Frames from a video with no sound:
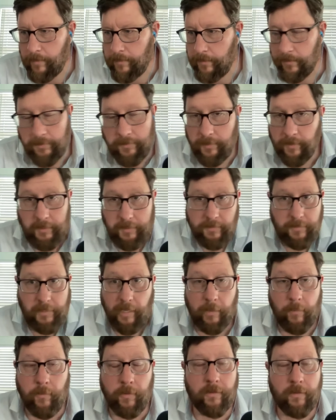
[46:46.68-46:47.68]
Just to this
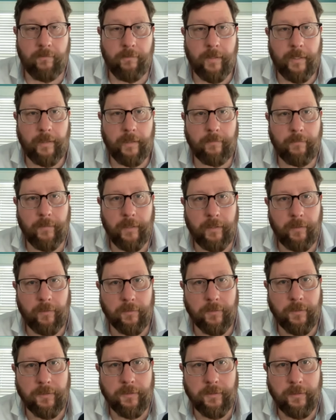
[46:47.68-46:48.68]
day, one of my
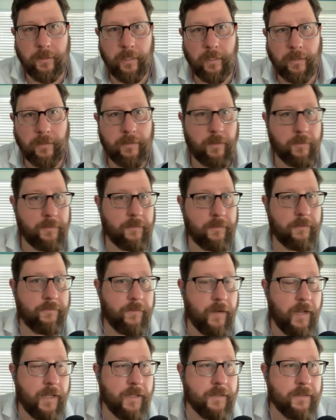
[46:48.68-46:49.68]
oldest and closest
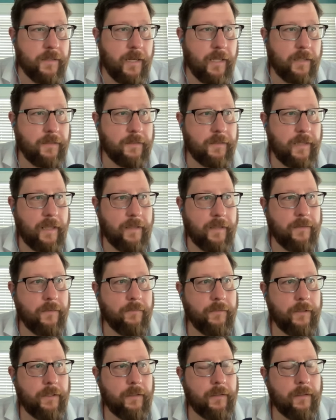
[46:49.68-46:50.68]
friends, and I just had the
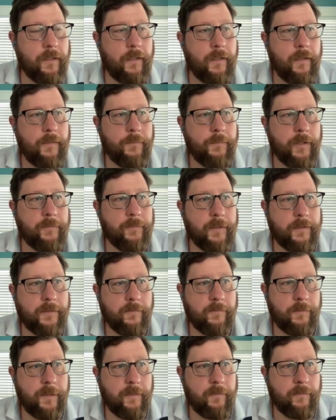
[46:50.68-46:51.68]
real privilege
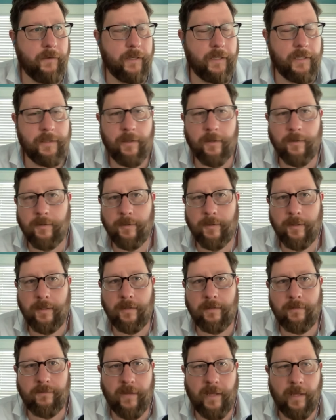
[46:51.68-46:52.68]
of being very close with
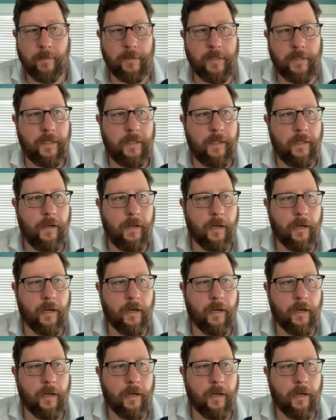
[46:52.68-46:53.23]
his family.